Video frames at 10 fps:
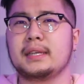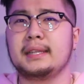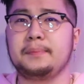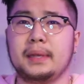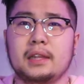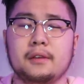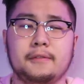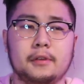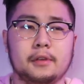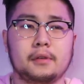going to be there
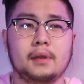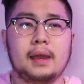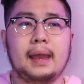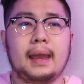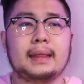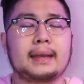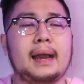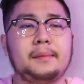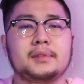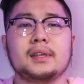for you. And
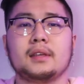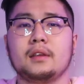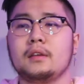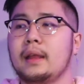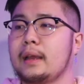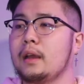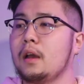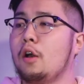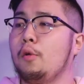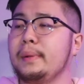like I'm sitting here like
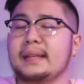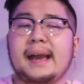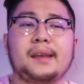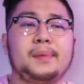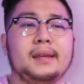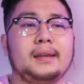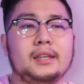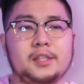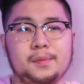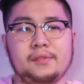hoping that I can be
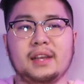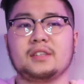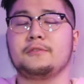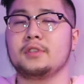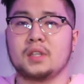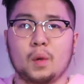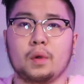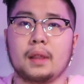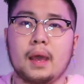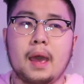an inspiration for
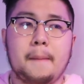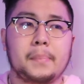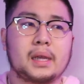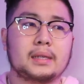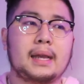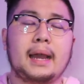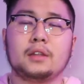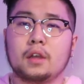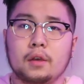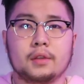someone because I
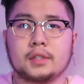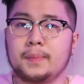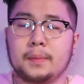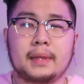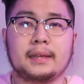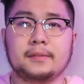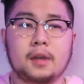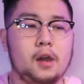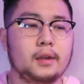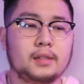know there's people
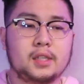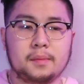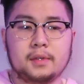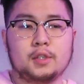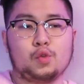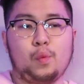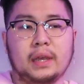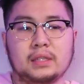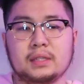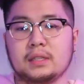that are in similar
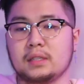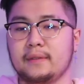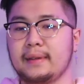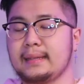situations and stuff